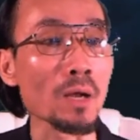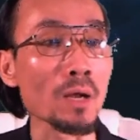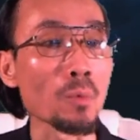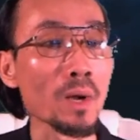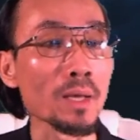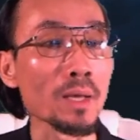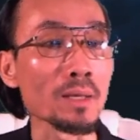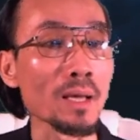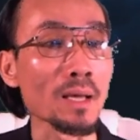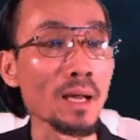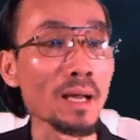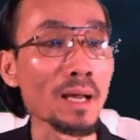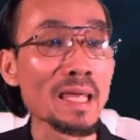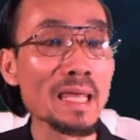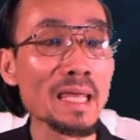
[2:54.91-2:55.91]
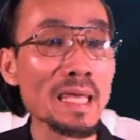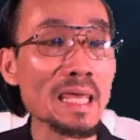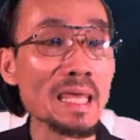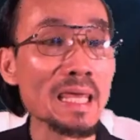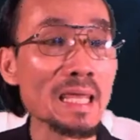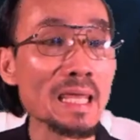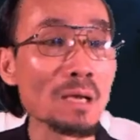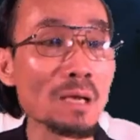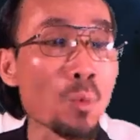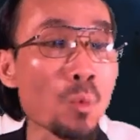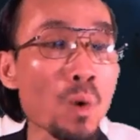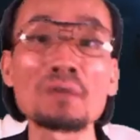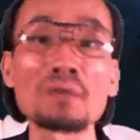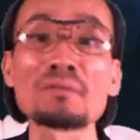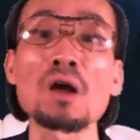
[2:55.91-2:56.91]
away.
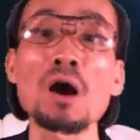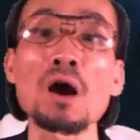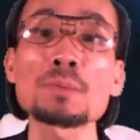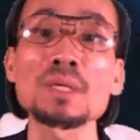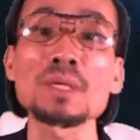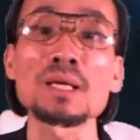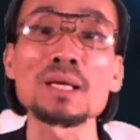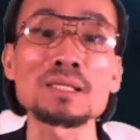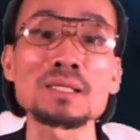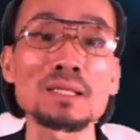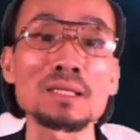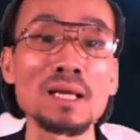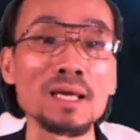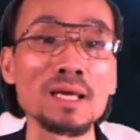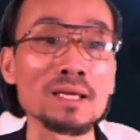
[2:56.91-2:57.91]
One of the options is